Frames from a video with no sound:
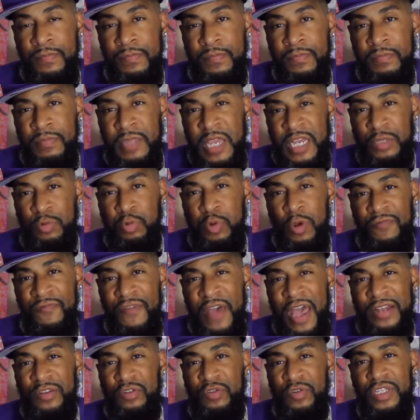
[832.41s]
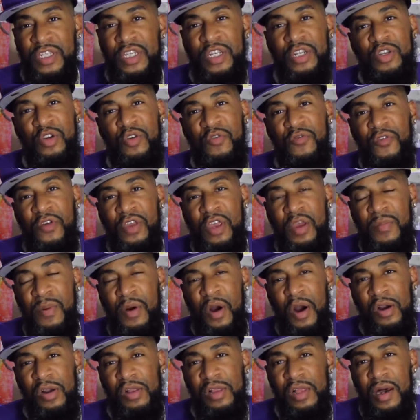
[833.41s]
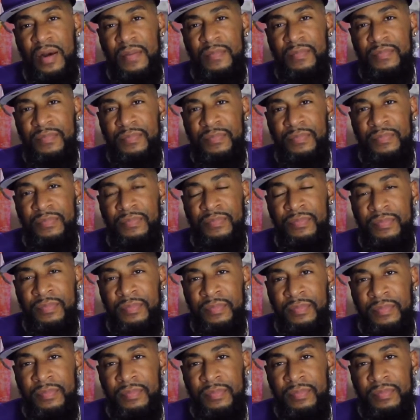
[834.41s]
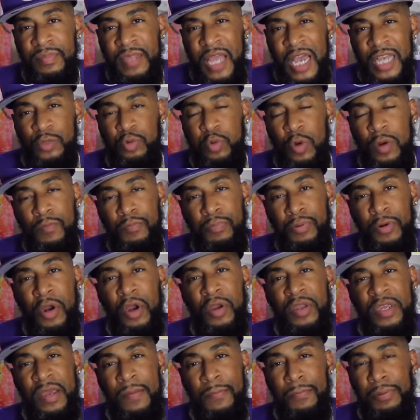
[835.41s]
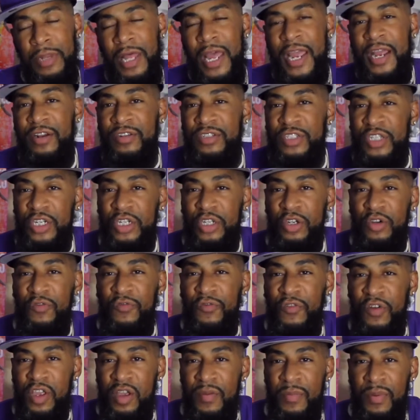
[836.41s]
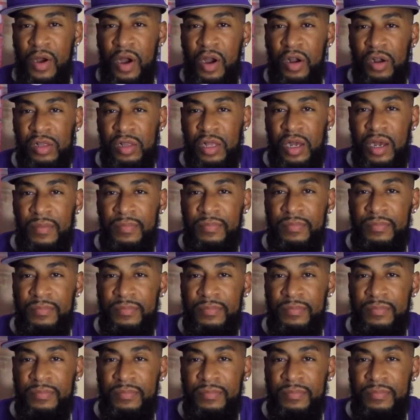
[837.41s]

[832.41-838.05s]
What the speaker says: That's what veterans would do for your ball club. That's what brilliant players would do for your ball club.